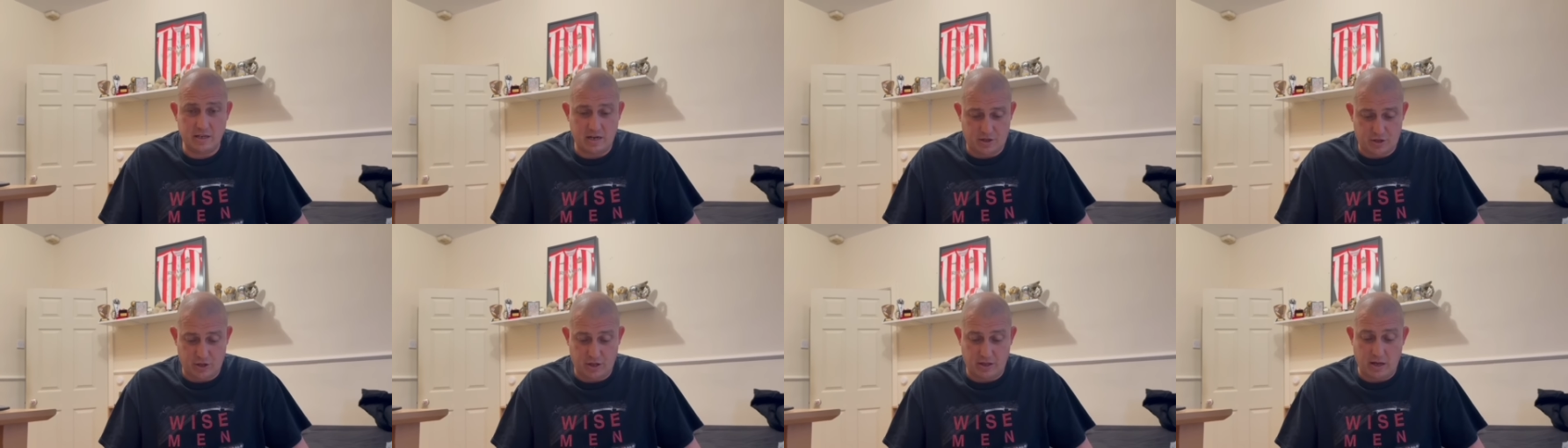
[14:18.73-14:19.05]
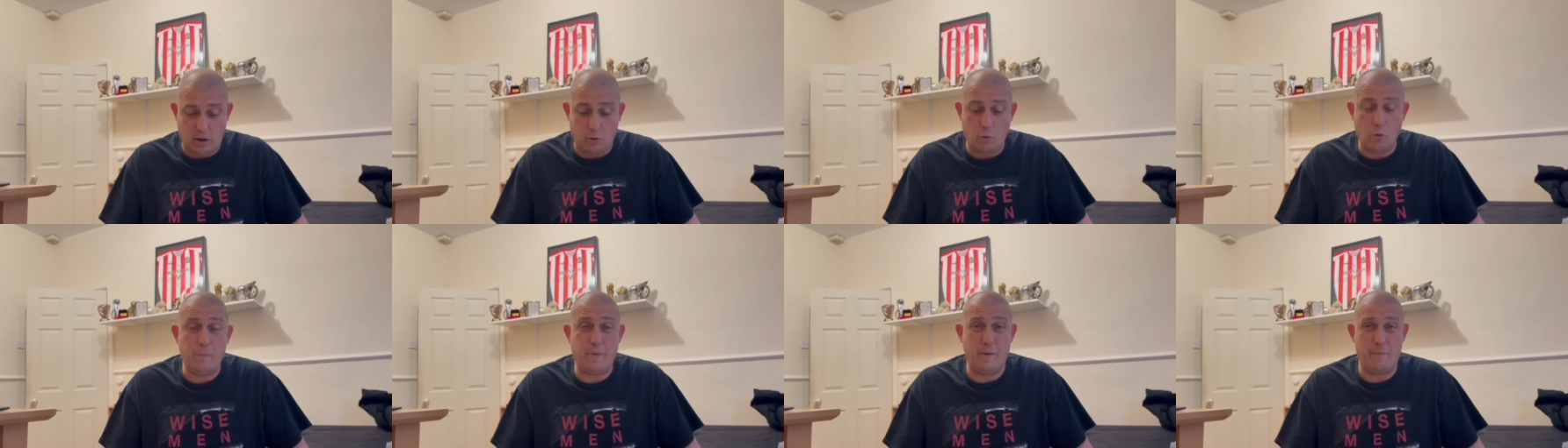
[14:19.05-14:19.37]
I think
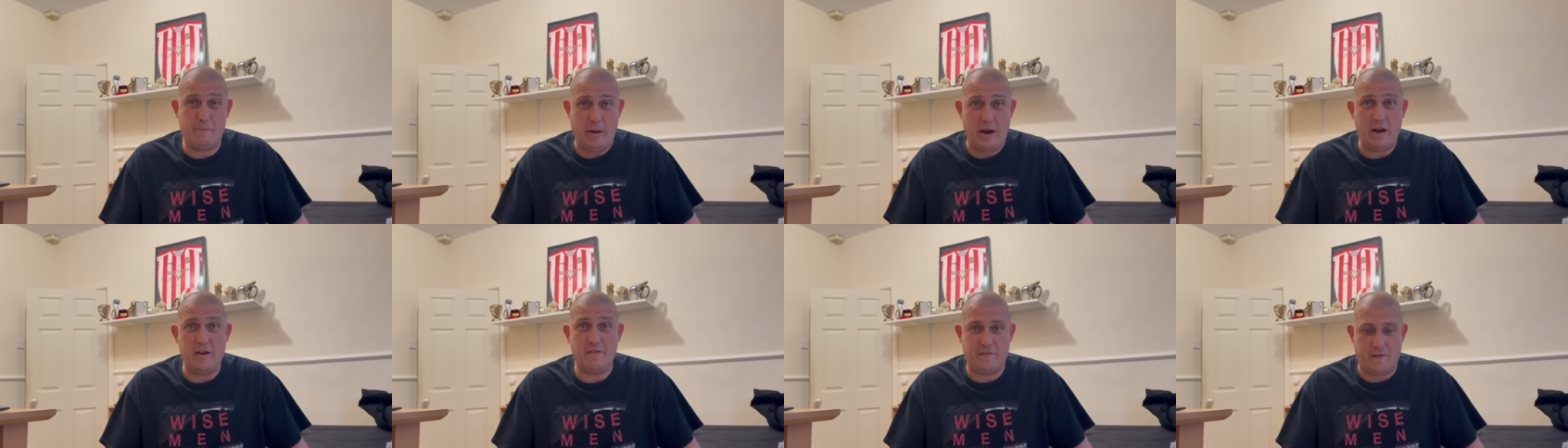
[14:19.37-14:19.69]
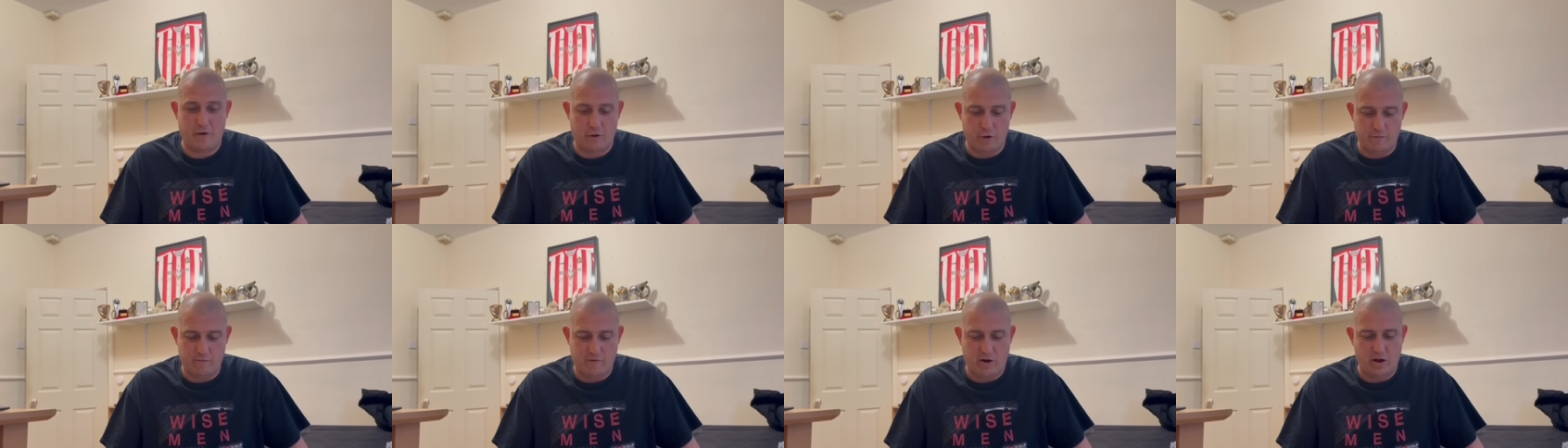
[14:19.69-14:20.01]
that would be better
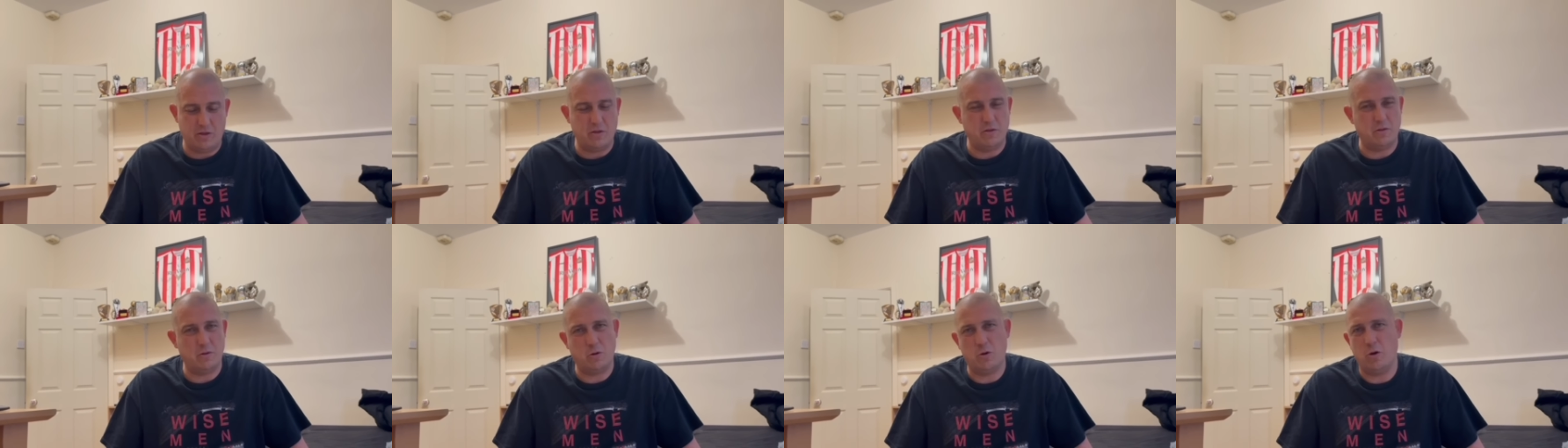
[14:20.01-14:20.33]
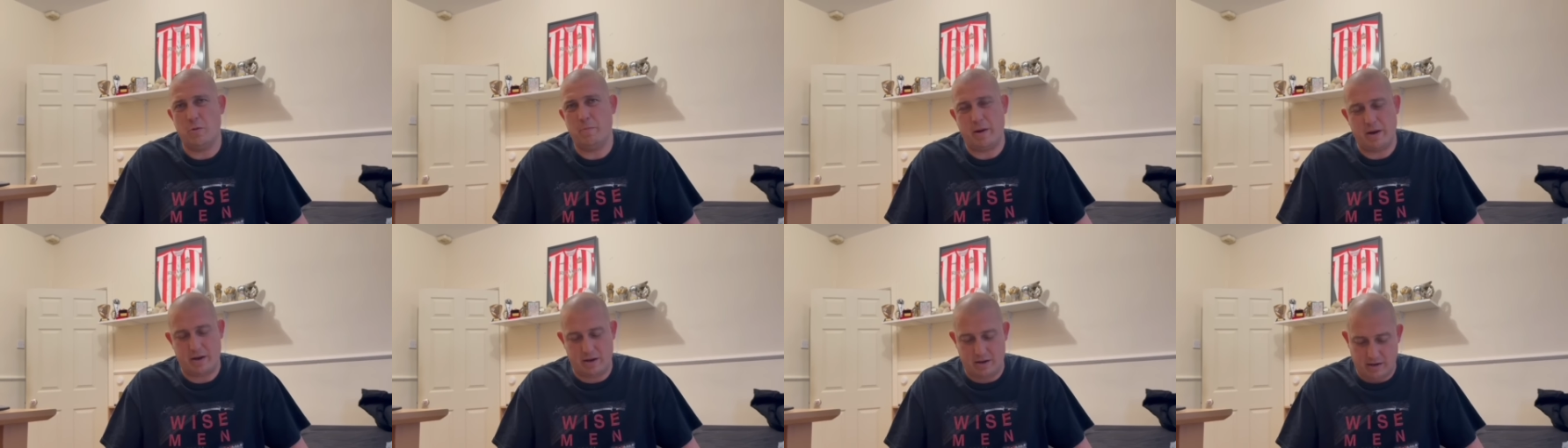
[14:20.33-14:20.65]
for him rather than
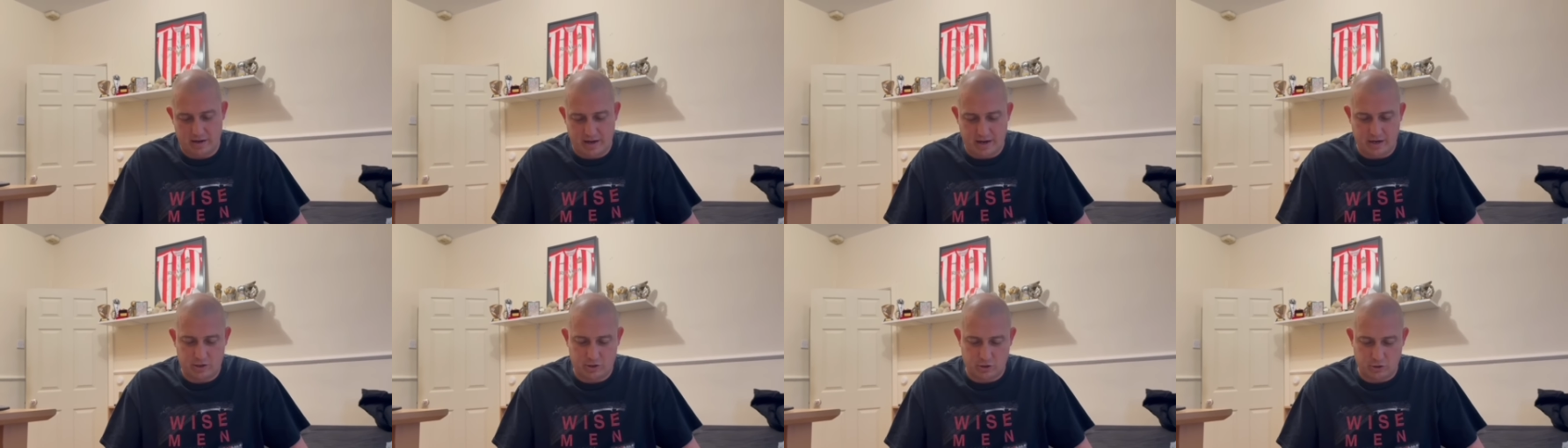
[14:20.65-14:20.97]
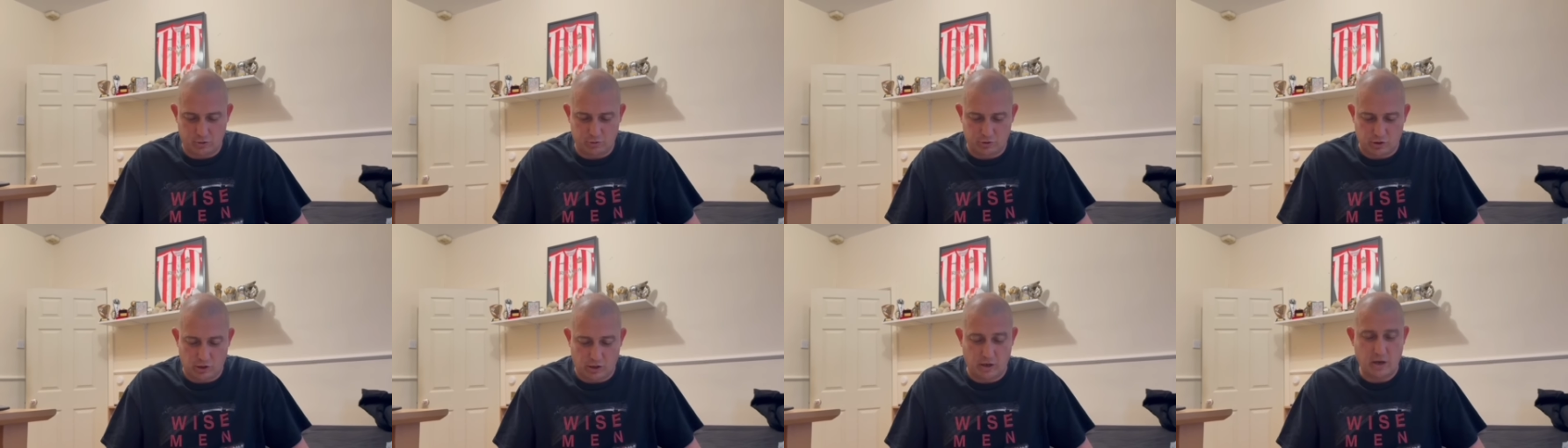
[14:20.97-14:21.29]
going back to League
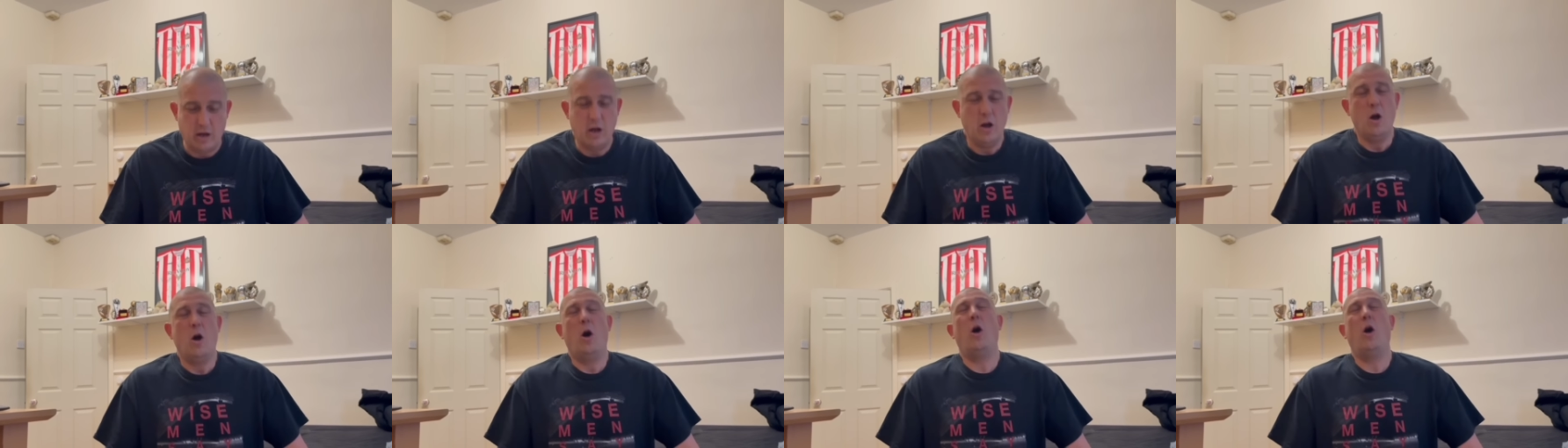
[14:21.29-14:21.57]
Two.